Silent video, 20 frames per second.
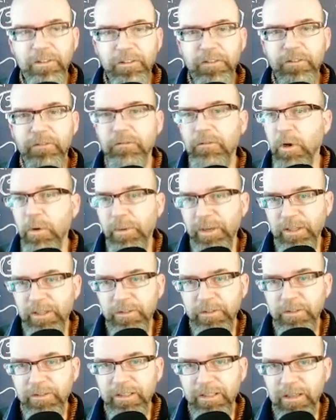just grow
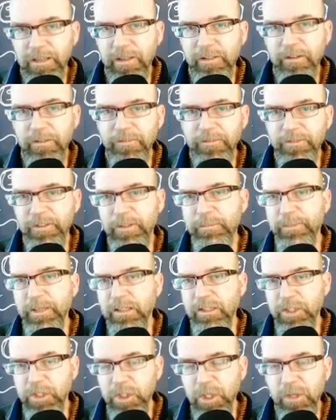into another
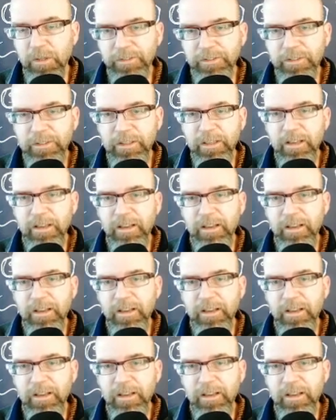female adult,